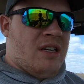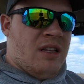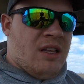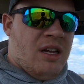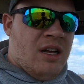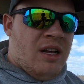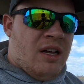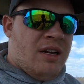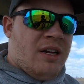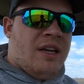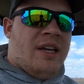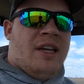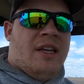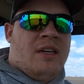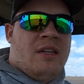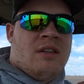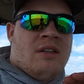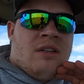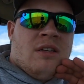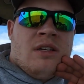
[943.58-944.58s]
along
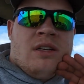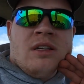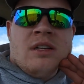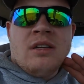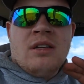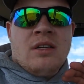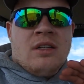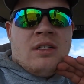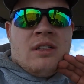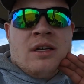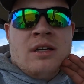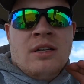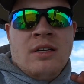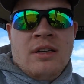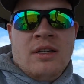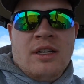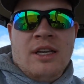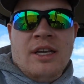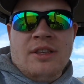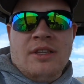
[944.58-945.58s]
and
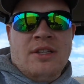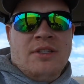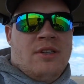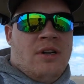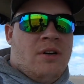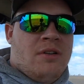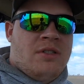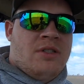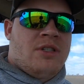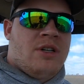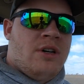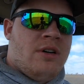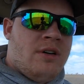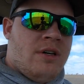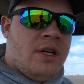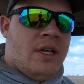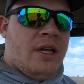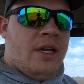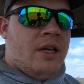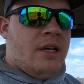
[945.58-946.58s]
get these oats
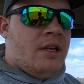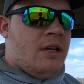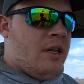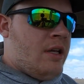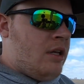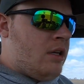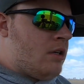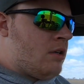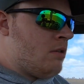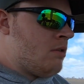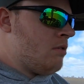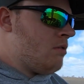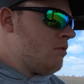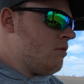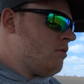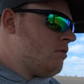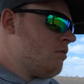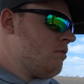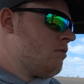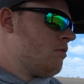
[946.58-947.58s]
turned in and
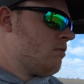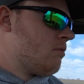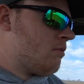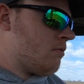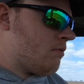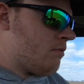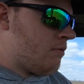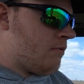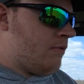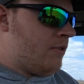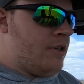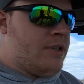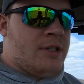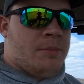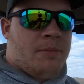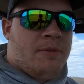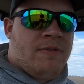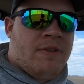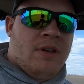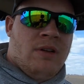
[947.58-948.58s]
finish
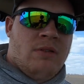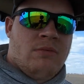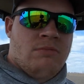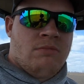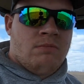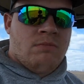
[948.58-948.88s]
up the field.